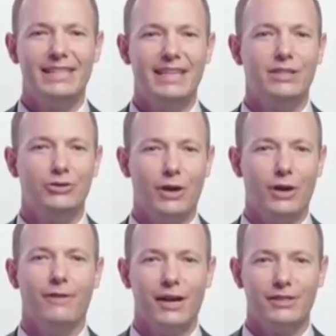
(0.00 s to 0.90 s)

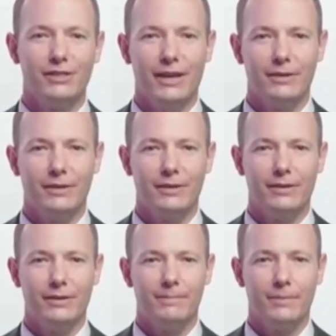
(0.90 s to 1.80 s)
adenosine
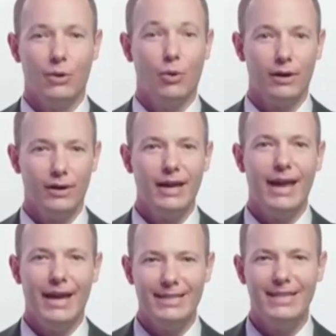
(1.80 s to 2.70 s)
triphosphate,
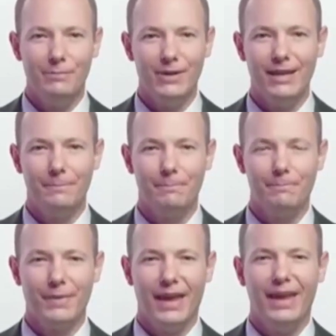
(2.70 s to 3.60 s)
or
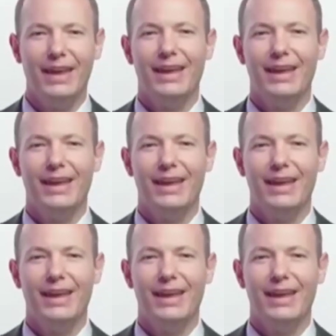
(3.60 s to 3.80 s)
ATP.